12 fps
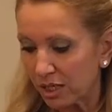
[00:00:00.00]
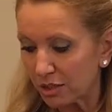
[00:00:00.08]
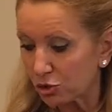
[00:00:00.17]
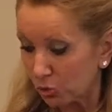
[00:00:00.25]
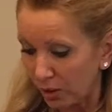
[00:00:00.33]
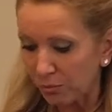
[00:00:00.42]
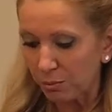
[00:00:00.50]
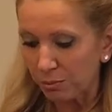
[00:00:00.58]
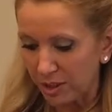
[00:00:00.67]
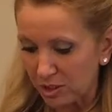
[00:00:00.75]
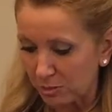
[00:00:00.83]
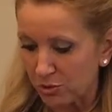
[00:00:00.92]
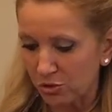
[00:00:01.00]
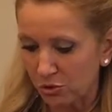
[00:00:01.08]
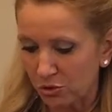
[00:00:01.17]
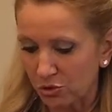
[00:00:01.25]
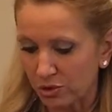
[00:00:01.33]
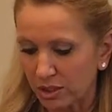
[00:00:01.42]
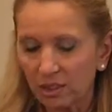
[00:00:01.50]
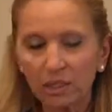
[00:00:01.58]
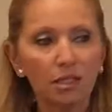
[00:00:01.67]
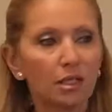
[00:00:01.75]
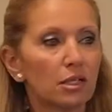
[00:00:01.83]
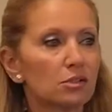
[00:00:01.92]
joint replacement surgery,
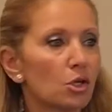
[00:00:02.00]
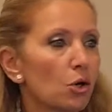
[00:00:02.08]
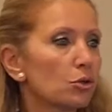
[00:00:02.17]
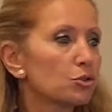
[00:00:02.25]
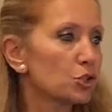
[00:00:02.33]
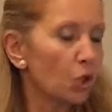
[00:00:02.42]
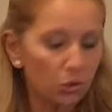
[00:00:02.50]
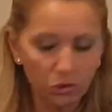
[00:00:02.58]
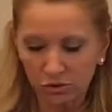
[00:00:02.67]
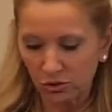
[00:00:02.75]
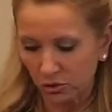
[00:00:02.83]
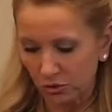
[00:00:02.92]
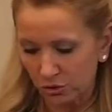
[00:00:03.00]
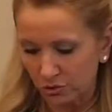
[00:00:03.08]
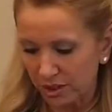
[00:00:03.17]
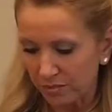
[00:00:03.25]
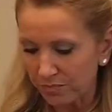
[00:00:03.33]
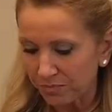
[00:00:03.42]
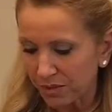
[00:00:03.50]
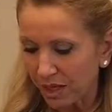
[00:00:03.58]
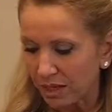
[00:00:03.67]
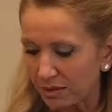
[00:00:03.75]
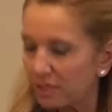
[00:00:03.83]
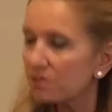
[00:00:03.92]
total shoulder surgery,
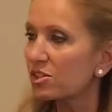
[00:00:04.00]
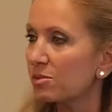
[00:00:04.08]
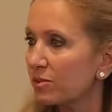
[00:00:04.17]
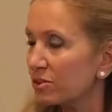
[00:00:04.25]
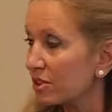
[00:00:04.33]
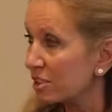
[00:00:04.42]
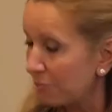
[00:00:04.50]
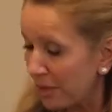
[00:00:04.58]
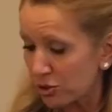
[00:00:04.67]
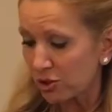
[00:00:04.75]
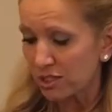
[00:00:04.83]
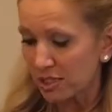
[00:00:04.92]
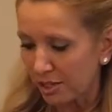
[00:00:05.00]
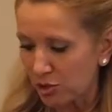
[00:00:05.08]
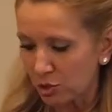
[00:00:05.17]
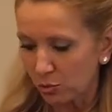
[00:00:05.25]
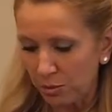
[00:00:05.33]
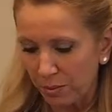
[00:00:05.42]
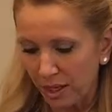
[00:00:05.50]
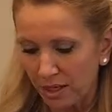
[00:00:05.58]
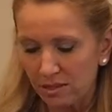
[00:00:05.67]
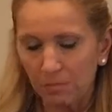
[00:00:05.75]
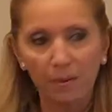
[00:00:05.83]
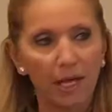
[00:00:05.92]
and then to the special attention we pay
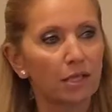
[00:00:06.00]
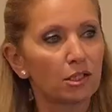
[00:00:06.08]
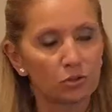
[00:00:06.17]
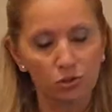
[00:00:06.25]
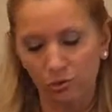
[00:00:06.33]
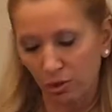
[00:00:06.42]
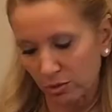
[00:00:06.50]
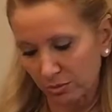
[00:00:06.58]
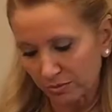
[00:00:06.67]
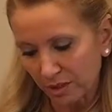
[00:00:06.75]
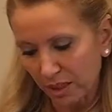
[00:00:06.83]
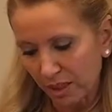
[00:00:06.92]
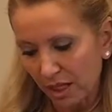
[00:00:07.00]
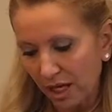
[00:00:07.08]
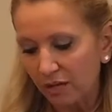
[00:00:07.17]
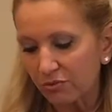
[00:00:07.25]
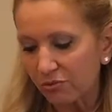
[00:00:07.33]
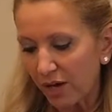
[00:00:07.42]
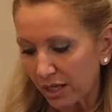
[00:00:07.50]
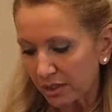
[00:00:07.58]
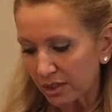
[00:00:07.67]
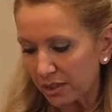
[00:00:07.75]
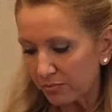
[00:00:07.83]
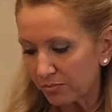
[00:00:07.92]
to pain control, and
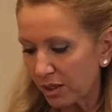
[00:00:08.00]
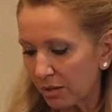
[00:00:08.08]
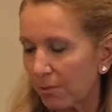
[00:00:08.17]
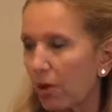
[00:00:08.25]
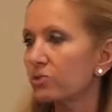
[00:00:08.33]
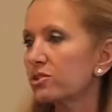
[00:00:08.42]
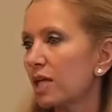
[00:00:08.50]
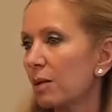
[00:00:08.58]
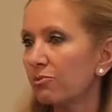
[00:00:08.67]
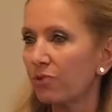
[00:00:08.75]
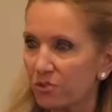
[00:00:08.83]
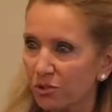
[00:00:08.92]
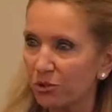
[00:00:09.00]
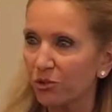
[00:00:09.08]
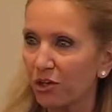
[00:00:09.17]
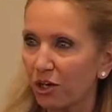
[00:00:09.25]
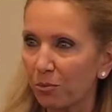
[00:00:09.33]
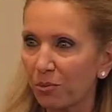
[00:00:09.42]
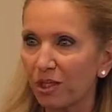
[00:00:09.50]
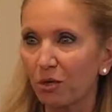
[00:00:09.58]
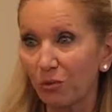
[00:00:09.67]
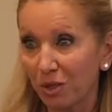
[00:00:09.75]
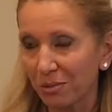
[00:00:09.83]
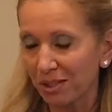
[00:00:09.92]
finally, post-op physical therapy
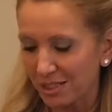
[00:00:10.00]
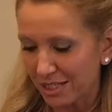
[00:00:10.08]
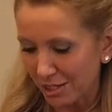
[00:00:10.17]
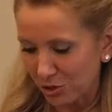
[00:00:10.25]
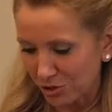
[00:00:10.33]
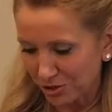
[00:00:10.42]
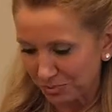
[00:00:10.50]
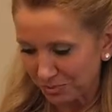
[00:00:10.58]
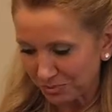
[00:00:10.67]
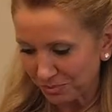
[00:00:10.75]
and rehabilitation.